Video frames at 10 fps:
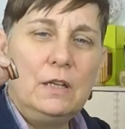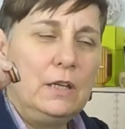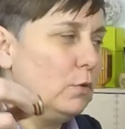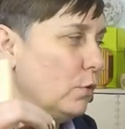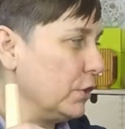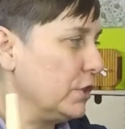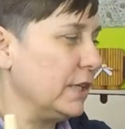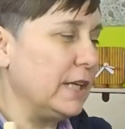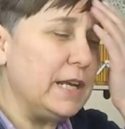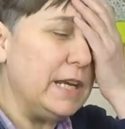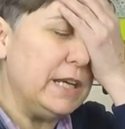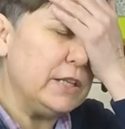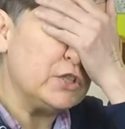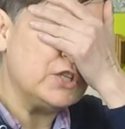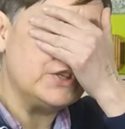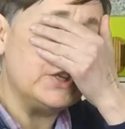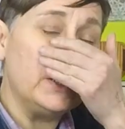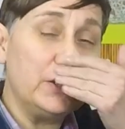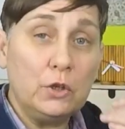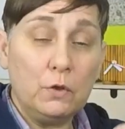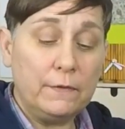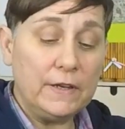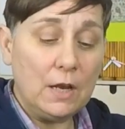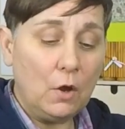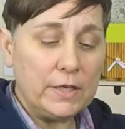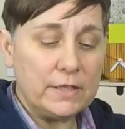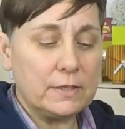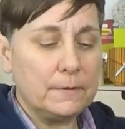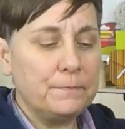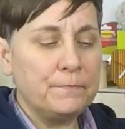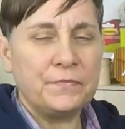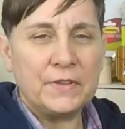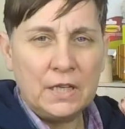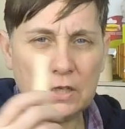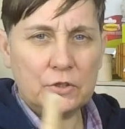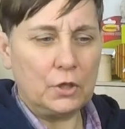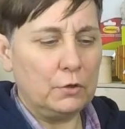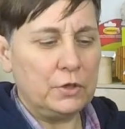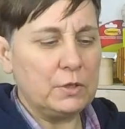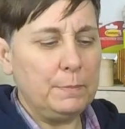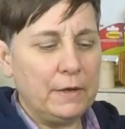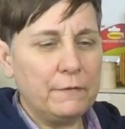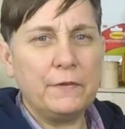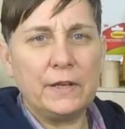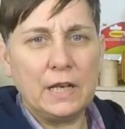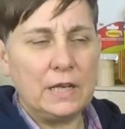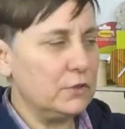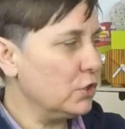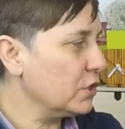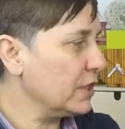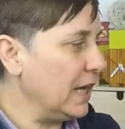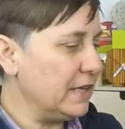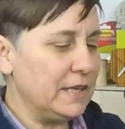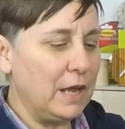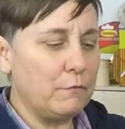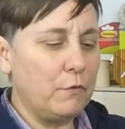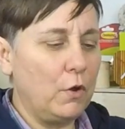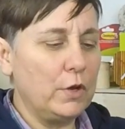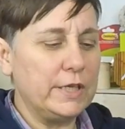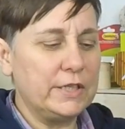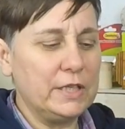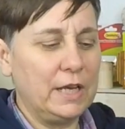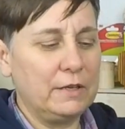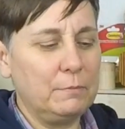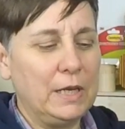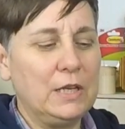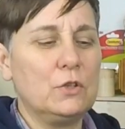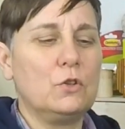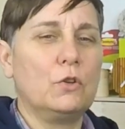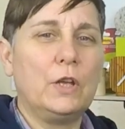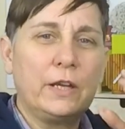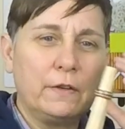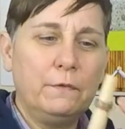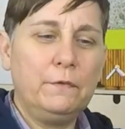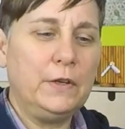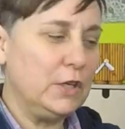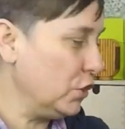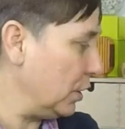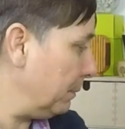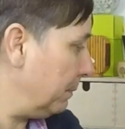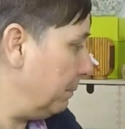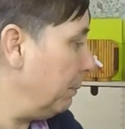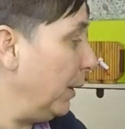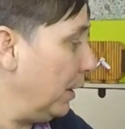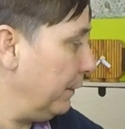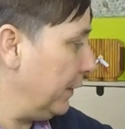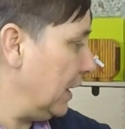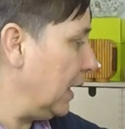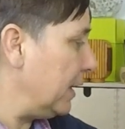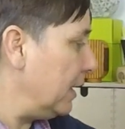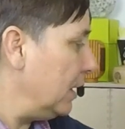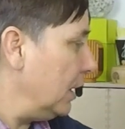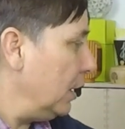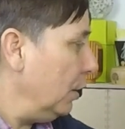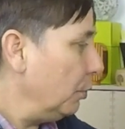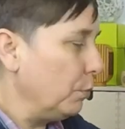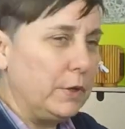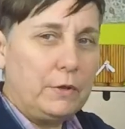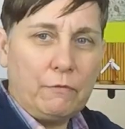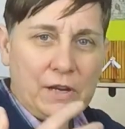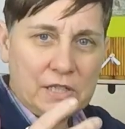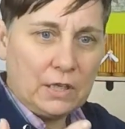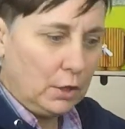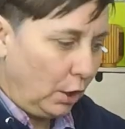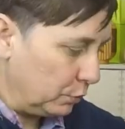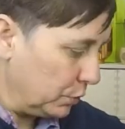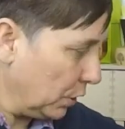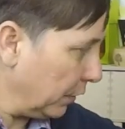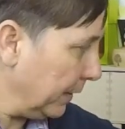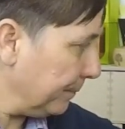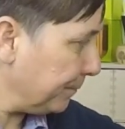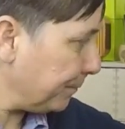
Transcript: in order to get it into the UV light. So there's a bit of fiddling, just getting that right and making sure that I can finish it perfectly with a resin coat on it.